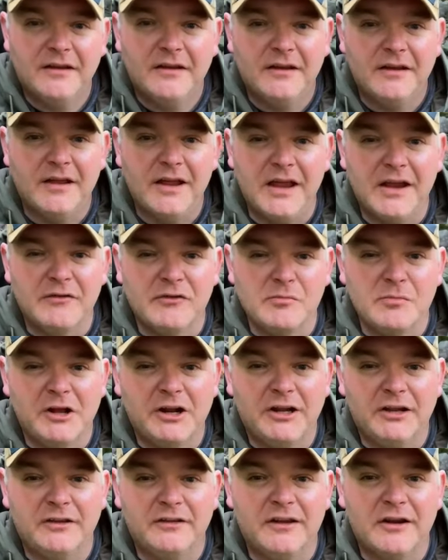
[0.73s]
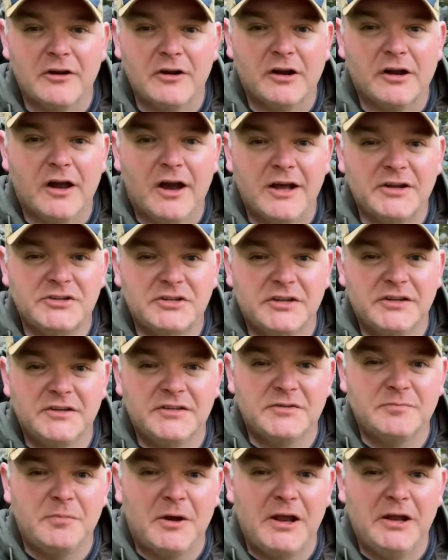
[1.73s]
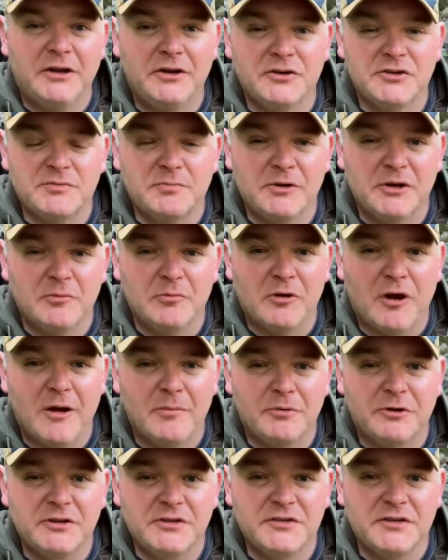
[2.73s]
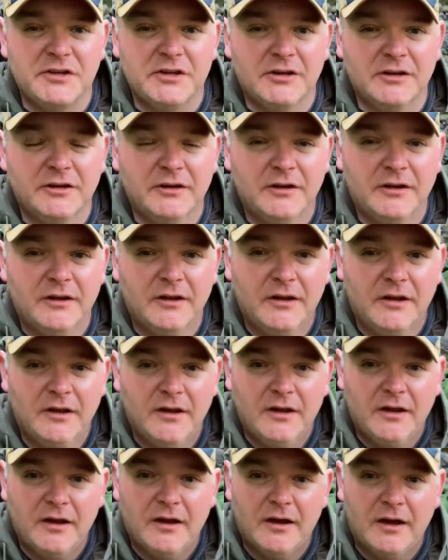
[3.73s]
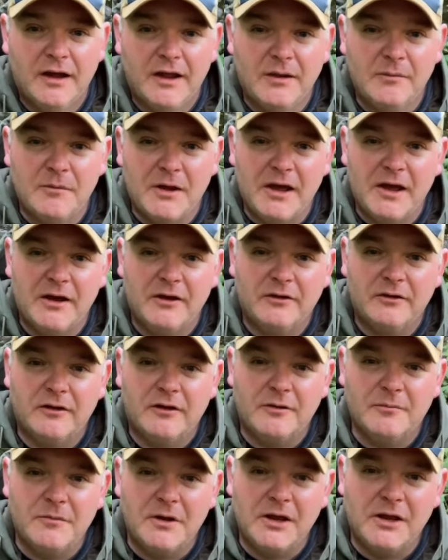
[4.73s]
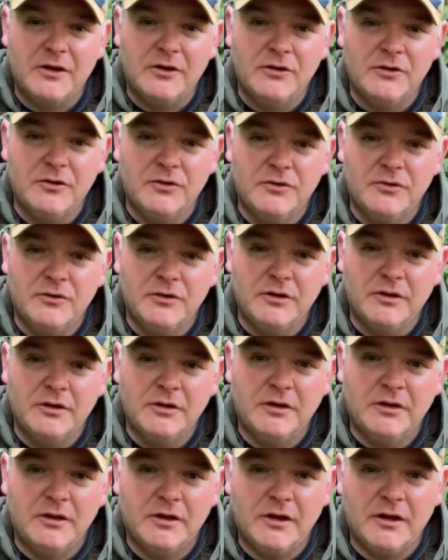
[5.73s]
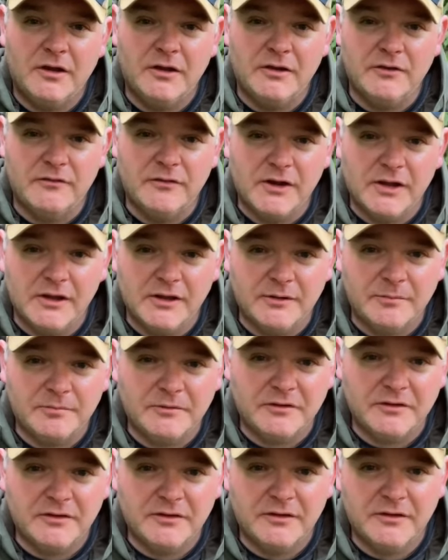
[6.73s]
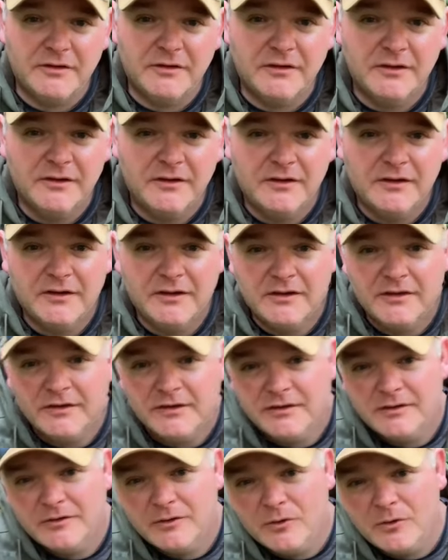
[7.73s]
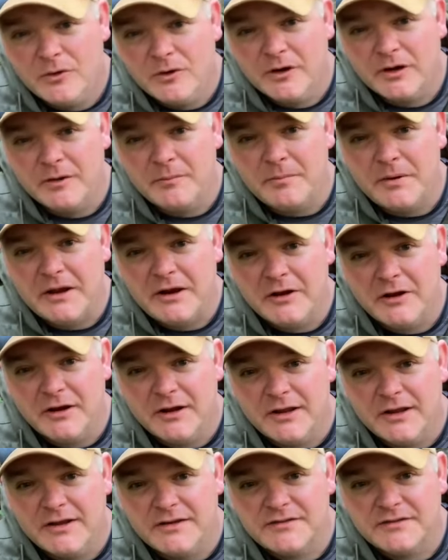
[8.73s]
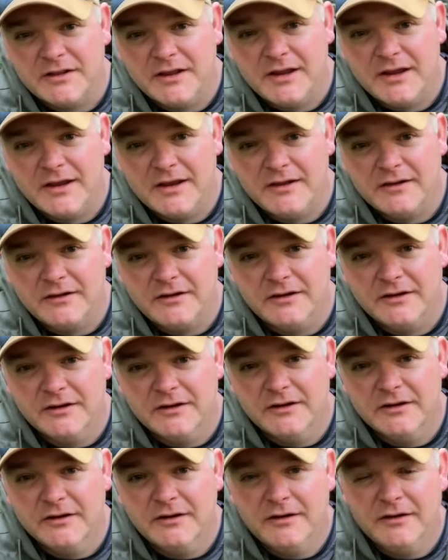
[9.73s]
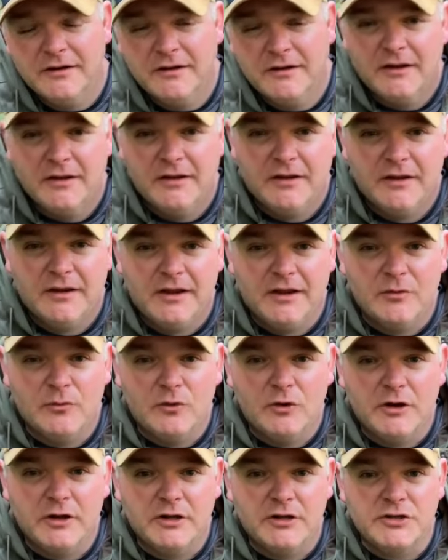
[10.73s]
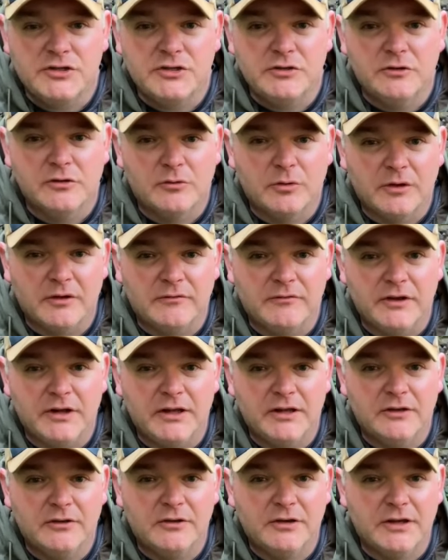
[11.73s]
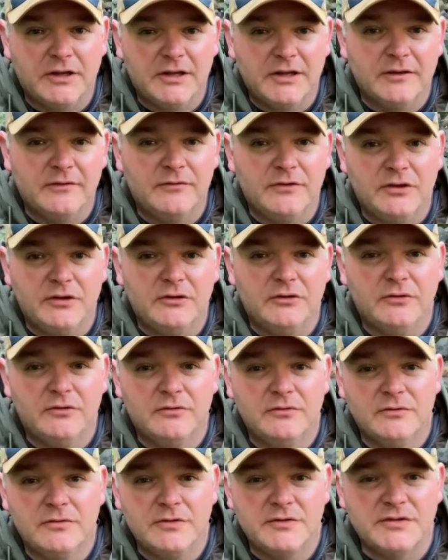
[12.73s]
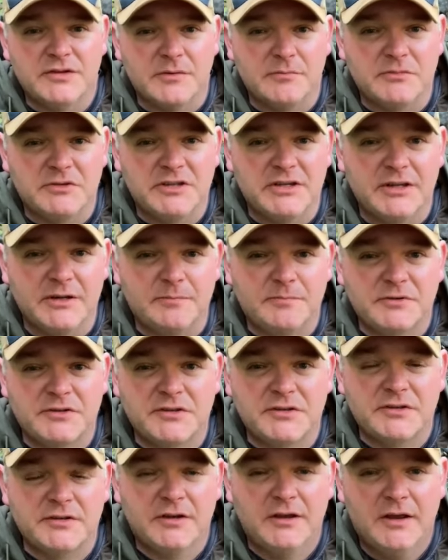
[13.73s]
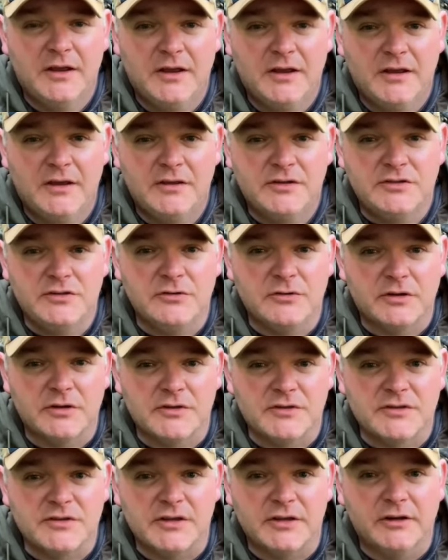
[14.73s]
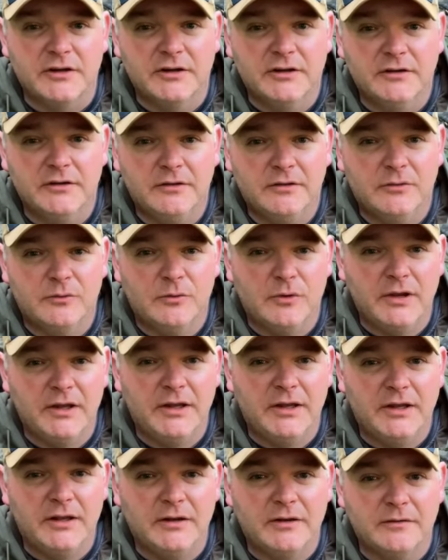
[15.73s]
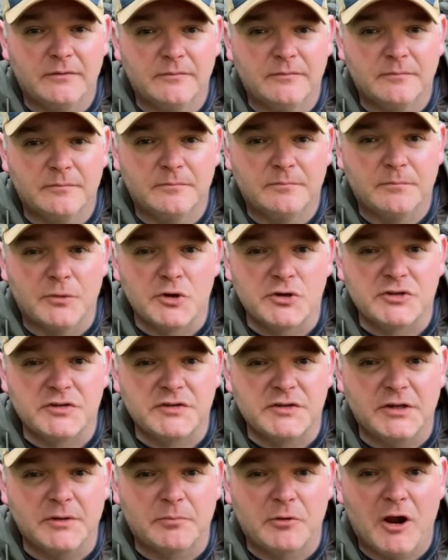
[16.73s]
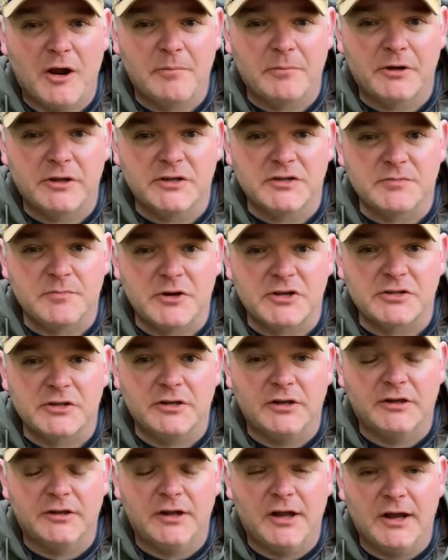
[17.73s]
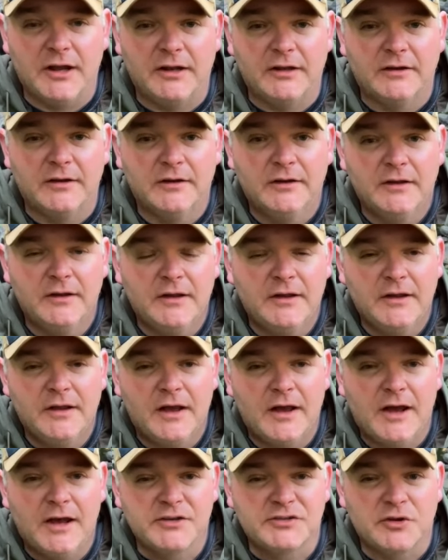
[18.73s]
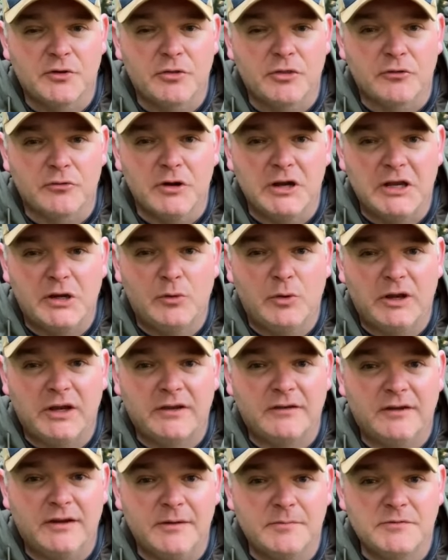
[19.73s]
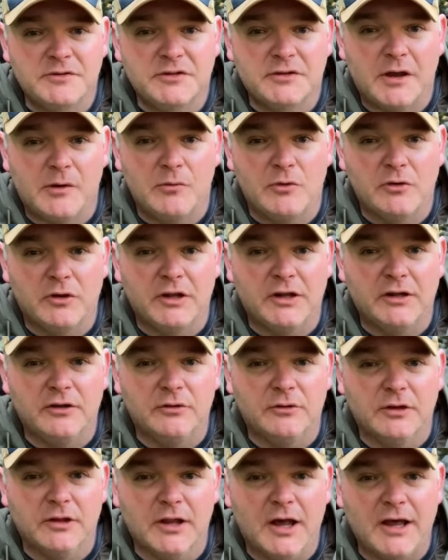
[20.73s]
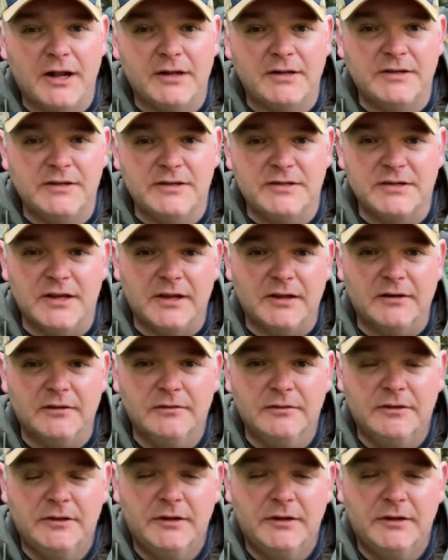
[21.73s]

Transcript: Hey everybody, Derek Hotchkiss, Pioneer Spirit Properties here. I am out on my own undeveloped Oregon paradise land here and wanted to shoot a quick video to give you some tips to consider when purchasing a property, especially online. So 3 quick tips. I won't get into a lot of detail,